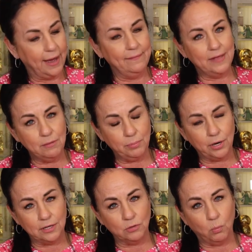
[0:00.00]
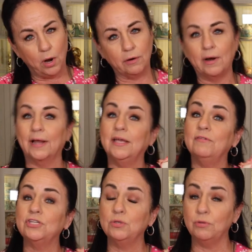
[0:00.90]
and then put it in the water and
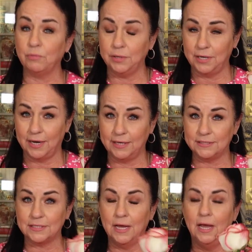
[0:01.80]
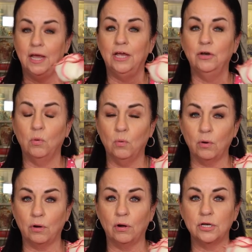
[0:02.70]
give it 2 or 3 days in
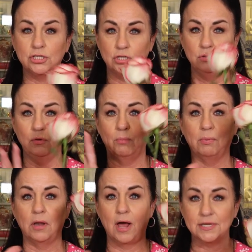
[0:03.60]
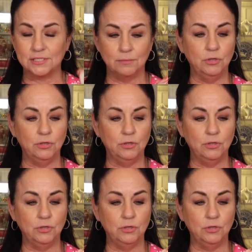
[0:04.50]
order to blossom.